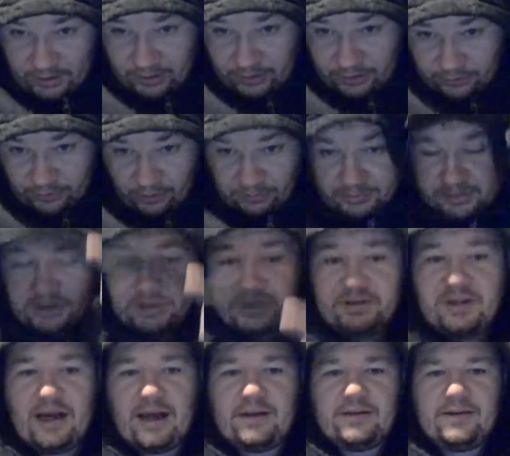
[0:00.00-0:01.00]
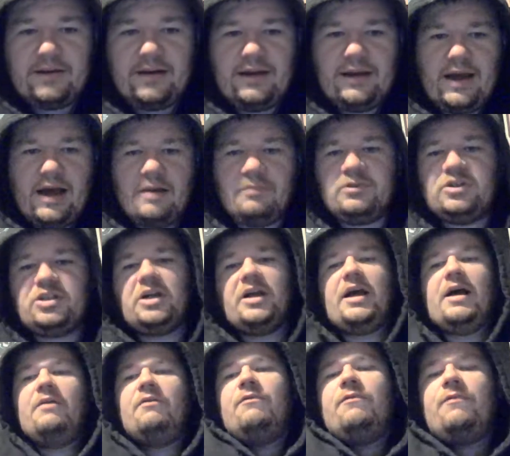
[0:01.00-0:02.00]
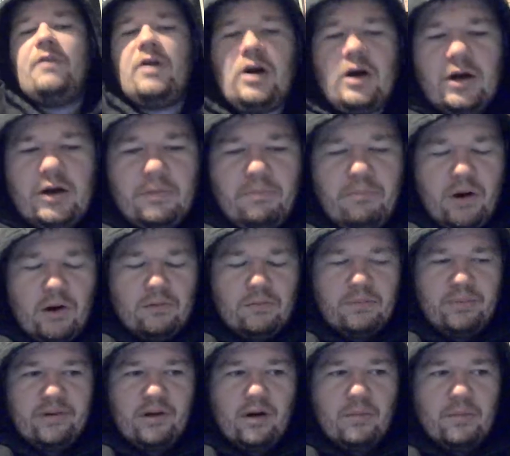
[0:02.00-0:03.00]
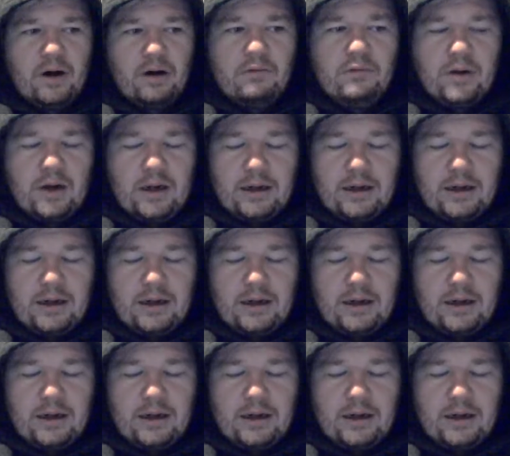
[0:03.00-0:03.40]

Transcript: So we just had the MJF Punk promo.